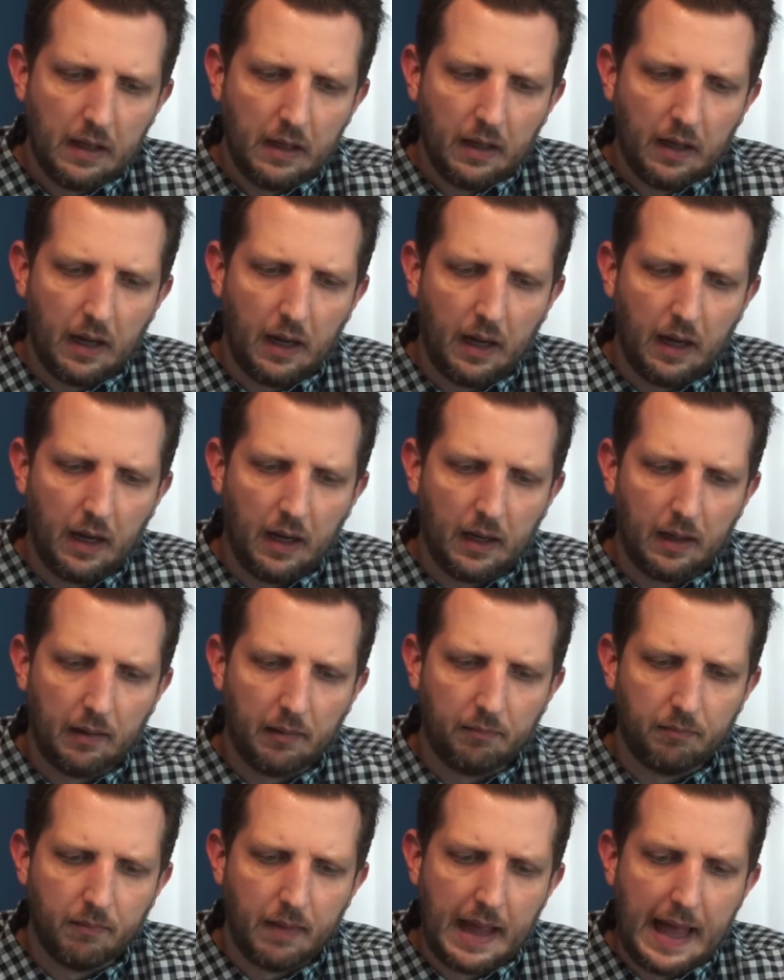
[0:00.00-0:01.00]

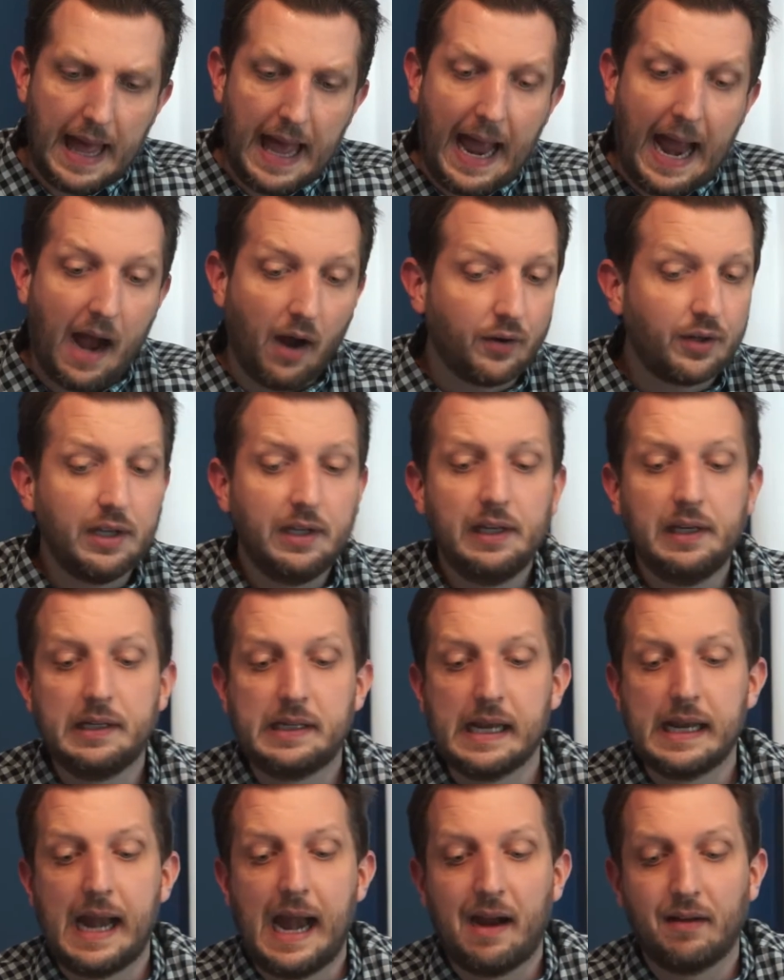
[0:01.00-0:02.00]
How can you
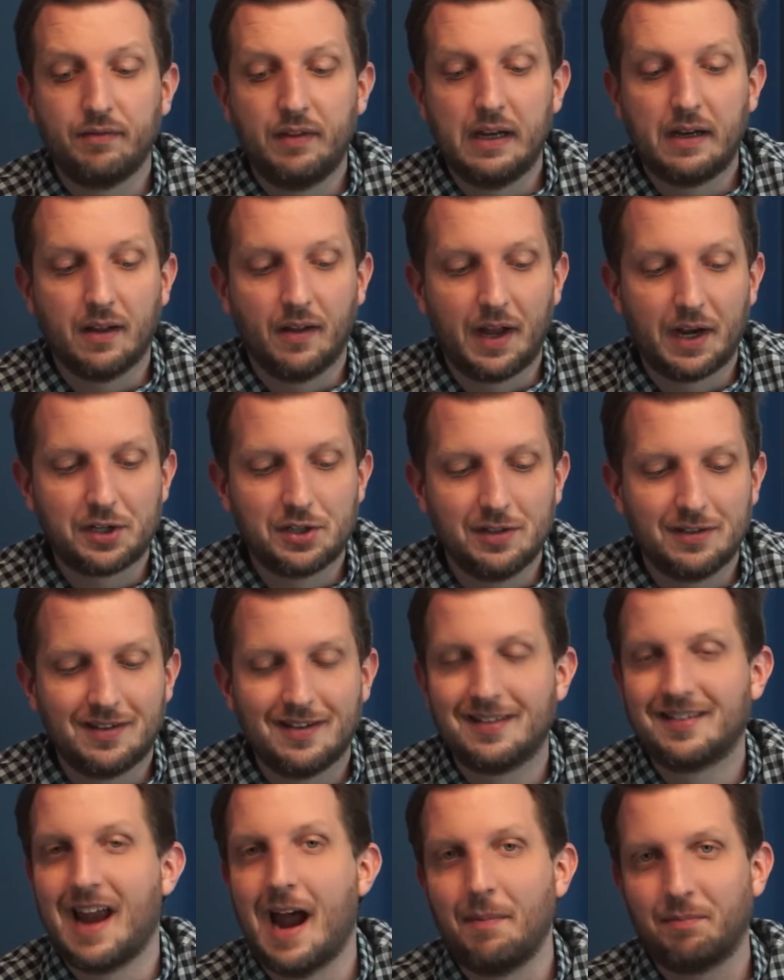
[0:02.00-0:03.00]
get Afni Collections
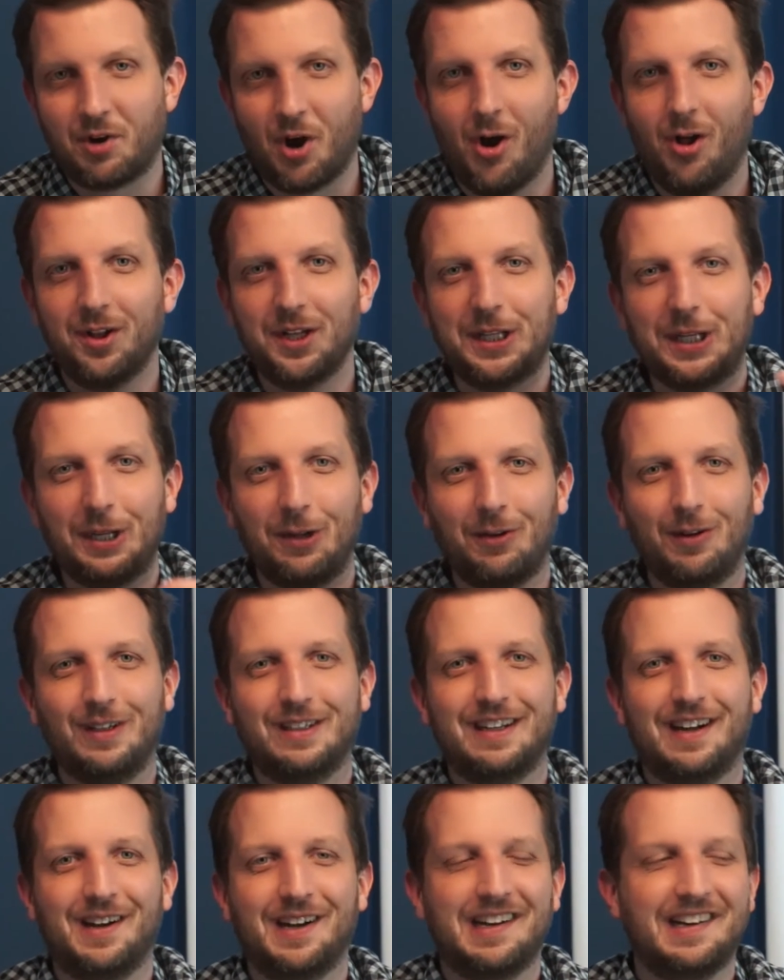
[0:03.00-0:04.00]
to stop calling you?
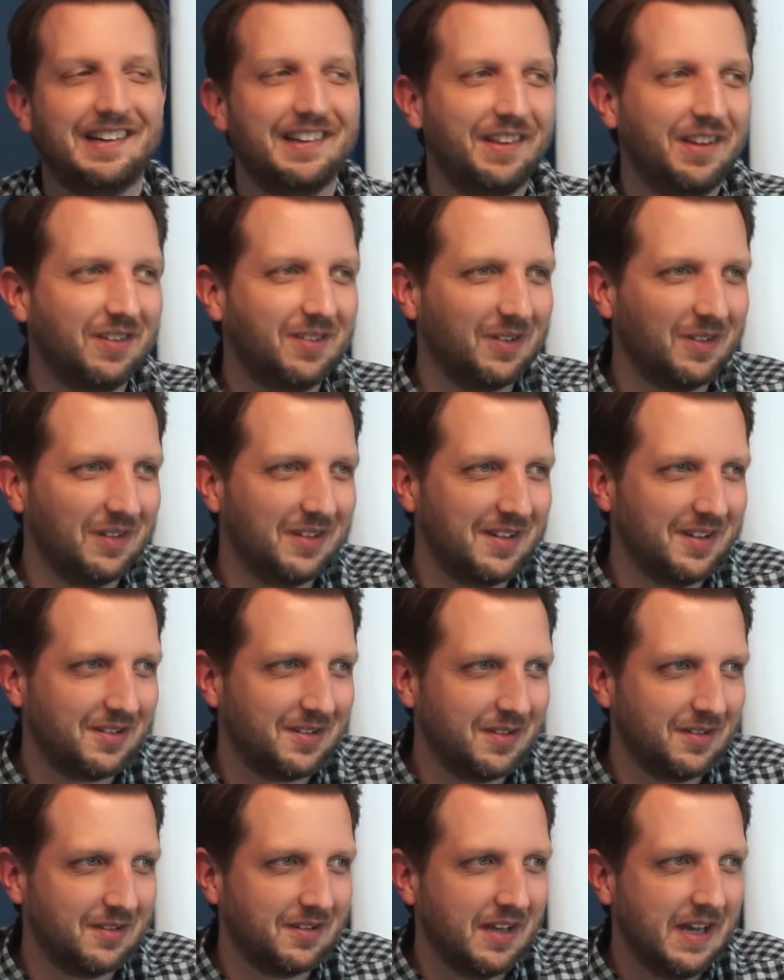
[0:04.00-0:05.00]
This
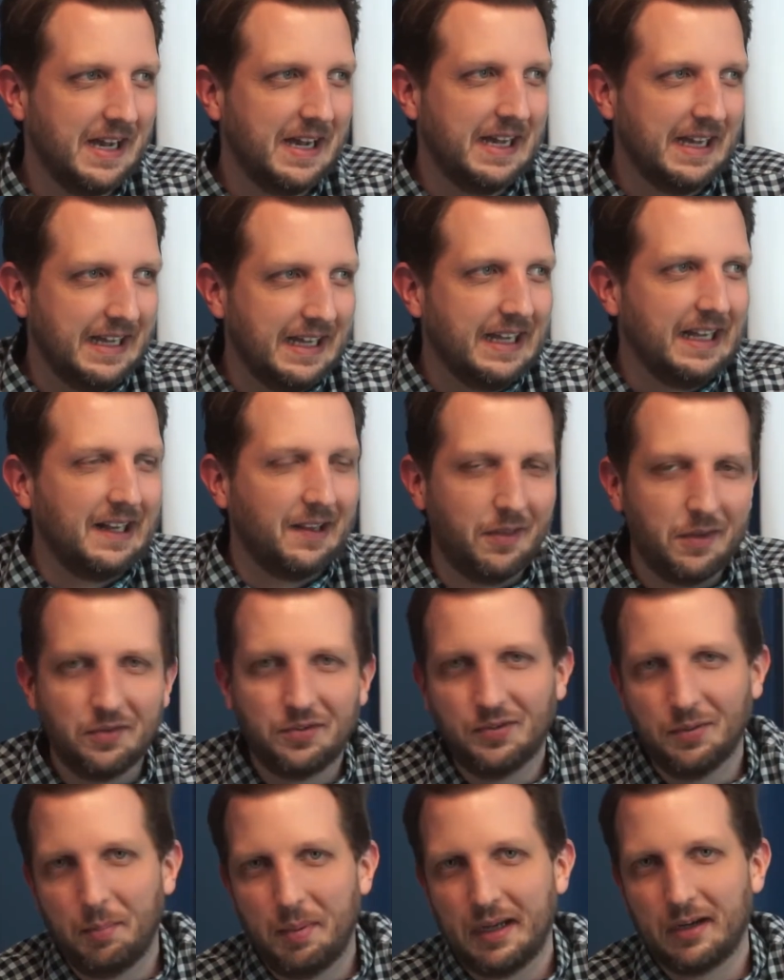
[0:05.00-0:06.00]

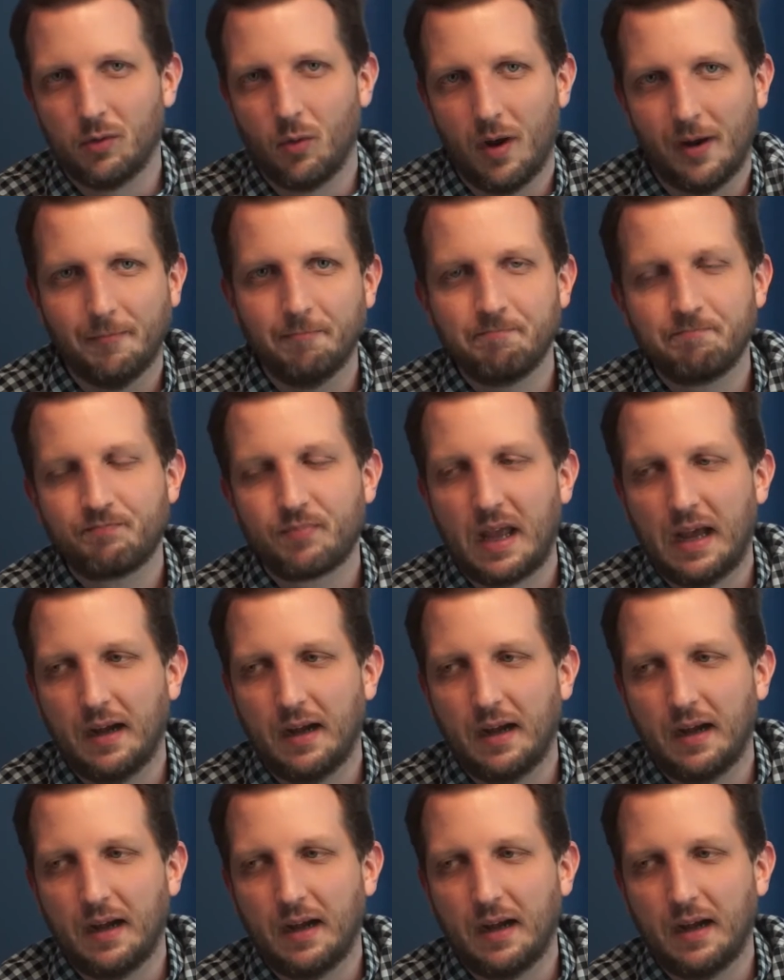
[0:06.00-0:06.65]
is a big one.